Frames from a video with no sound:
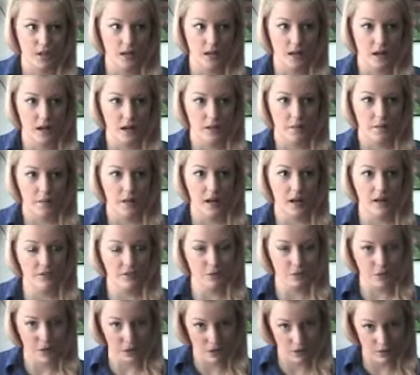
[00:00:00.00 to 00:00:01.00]

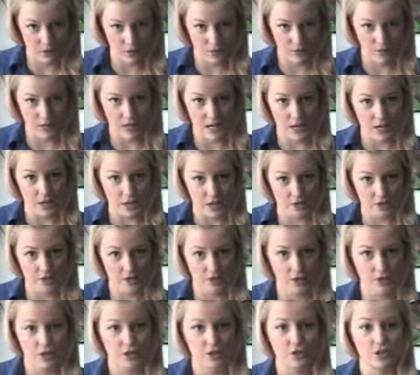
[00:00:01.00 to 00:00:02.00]
after my consultation
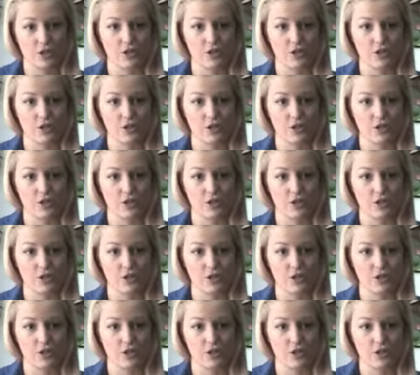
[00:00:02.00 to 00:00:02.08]
with Dr.